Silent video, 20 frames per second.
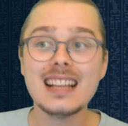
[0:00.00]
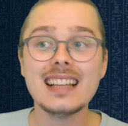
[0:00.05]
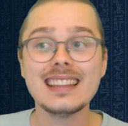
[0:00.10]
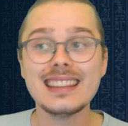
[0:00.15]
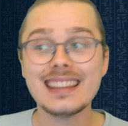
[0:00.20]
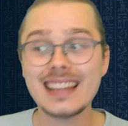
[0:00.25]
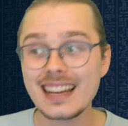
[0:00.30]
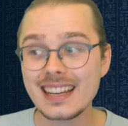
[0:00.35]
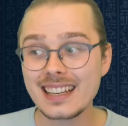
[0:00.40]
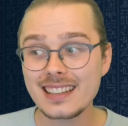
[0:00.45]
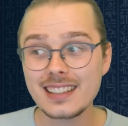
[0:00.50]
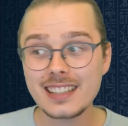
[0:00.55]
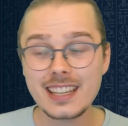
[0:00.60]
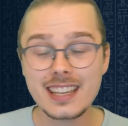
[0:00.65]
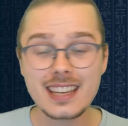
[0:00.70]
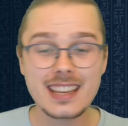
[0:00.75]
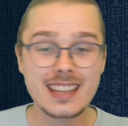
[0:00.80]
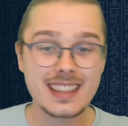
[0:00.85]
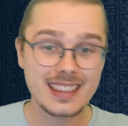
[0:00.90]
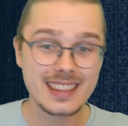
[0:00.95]

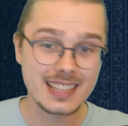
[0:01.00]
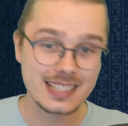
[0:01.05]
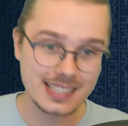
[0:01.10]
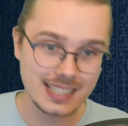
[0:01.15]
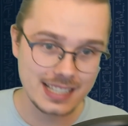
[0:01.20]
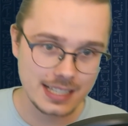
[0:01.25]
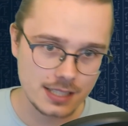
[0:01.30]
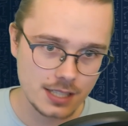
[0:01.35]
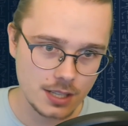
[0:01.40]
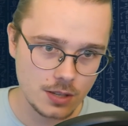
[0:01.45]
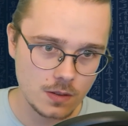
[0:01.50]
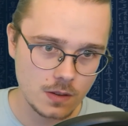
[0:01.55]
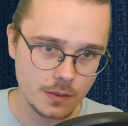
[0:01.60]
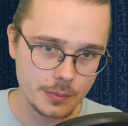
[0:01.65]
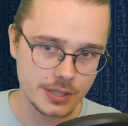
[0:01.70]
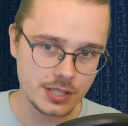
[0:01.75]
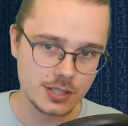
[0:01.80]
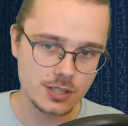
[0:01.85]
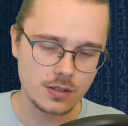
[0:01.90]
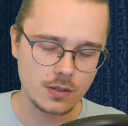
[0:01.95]
Luckily, this is a
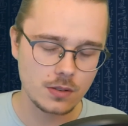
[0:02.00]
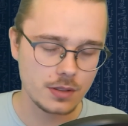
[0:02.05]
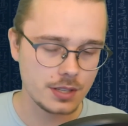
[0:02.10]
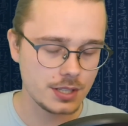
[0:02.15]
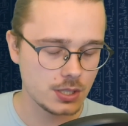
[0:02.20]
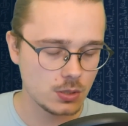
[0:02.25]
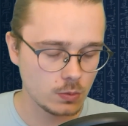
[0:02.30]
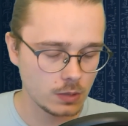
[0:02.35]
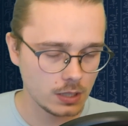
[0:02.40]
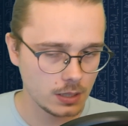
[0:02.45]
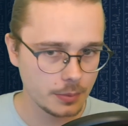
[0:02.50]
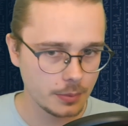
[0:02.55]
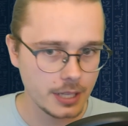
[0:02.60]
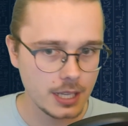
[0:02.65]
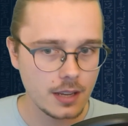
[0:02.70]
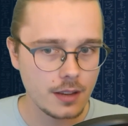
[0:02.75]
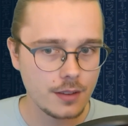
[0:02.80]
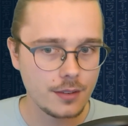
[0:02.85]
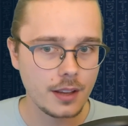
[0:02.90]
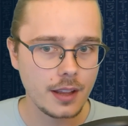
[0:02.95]
common, so this will be
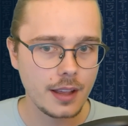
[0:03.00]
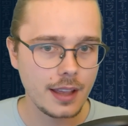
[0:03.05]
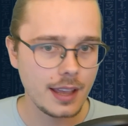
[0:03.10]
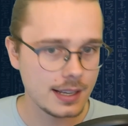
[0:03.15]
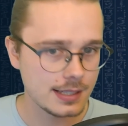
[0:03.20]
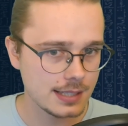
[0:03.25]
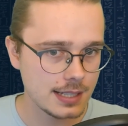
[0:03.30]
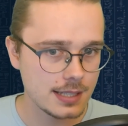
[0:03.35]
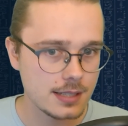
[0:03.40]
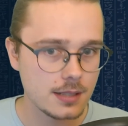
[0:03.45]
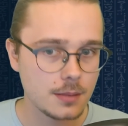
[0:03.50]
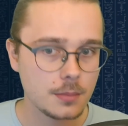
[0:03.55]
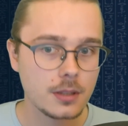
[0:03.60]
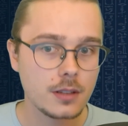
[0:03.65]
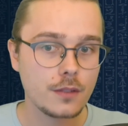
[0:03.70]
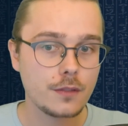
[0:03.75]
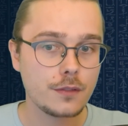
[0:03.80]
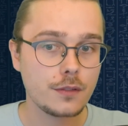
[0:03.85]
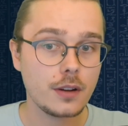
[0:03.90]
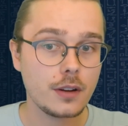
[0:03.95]

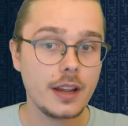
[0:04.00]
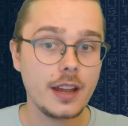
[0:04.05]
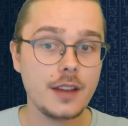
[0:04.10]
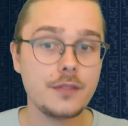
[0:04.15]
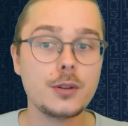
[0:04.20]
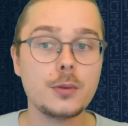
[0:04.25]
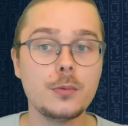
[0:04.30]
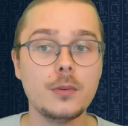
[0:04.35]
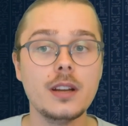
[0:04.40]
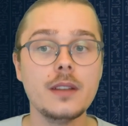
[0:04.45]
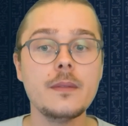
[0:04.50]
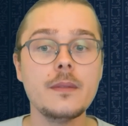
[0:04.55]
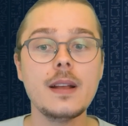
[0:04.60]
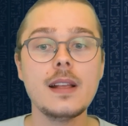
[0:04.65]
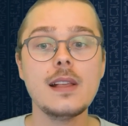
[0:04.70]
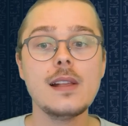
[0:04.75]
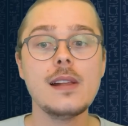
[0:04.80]
accessible for everyone.